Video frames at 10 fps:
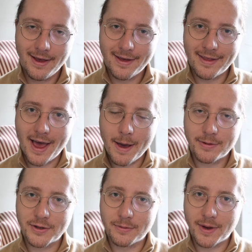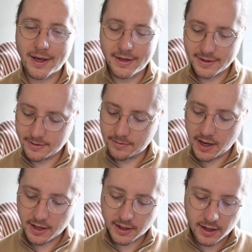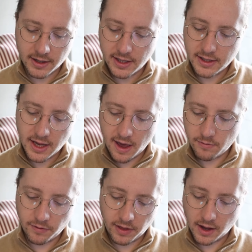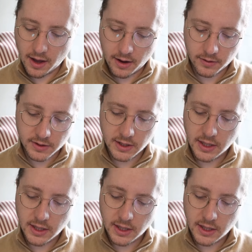aperture mechanism, and cleaned everything out,